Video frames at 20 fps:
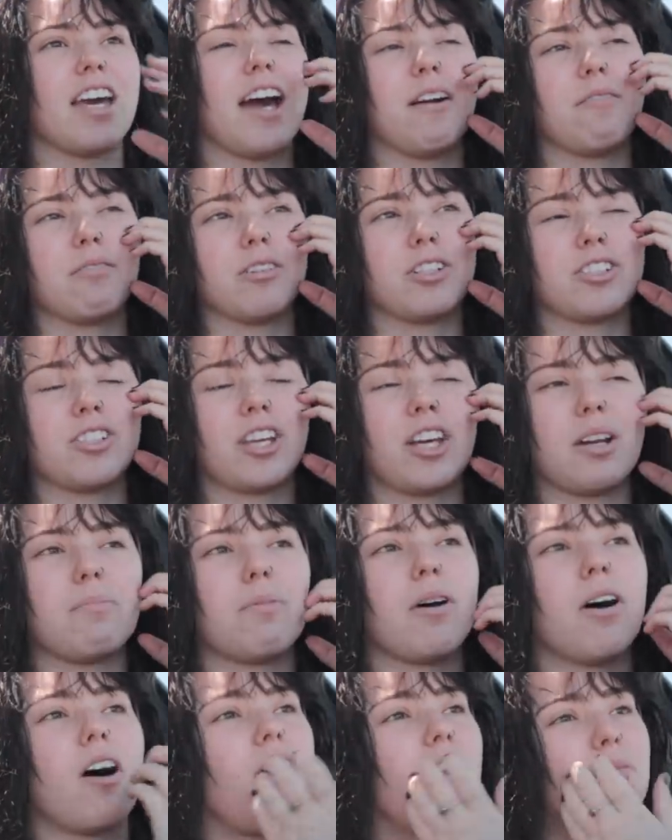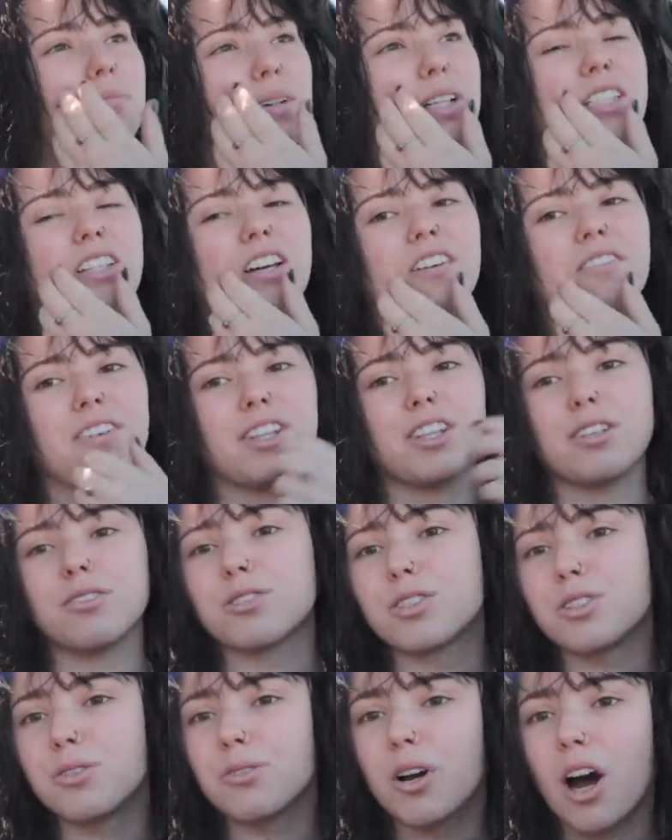and we're just gonna put all my stuff in
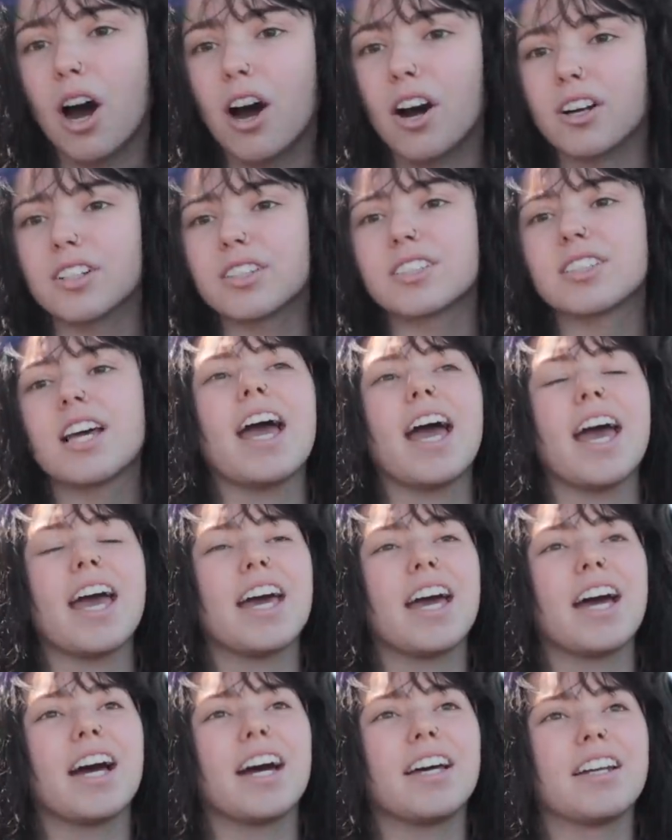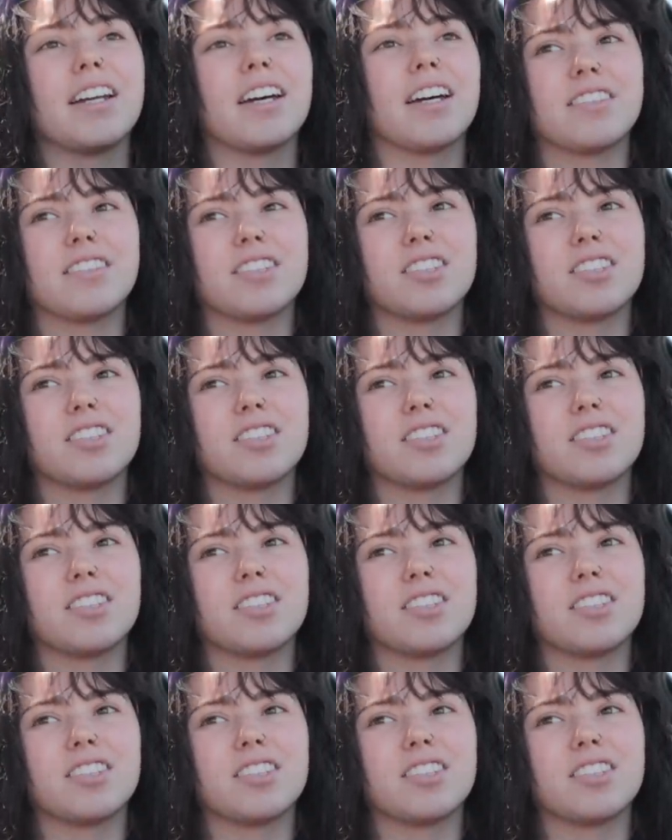those two cars and